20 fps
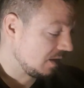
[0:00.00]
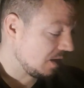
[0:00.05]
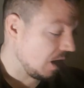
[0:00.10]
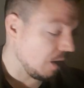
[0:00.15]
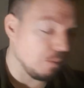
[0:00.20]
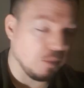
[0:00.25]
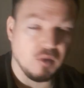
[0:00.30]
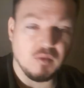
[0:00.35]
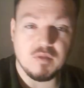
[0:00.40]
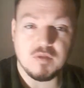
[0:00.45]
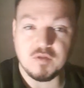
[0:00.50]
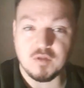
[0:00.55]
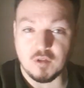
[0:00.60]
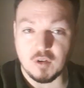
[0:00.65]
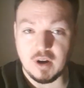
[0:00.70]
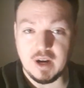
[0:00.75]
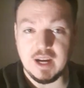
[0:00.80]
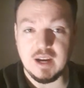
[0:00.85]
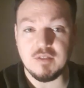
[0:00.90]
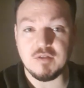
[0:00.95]
I bought
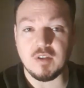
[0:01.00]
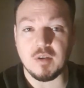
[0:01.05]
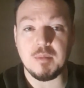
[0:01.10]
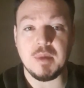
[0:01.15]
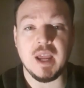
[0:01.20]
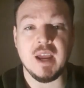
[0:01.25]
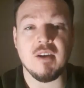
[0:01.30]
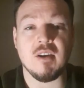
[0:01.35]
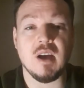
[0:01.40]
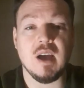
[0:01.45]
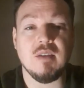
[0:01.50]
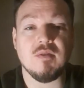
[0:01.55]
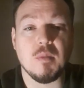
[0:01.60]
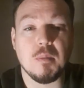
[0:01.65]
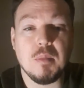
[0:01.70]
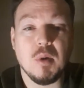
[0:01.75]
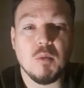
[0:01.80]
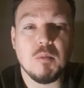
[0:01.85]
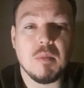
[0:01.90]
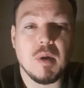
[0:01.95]
3 from here. I even
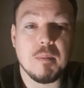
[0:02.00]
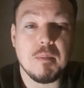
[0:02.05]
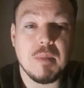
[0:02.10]
bought my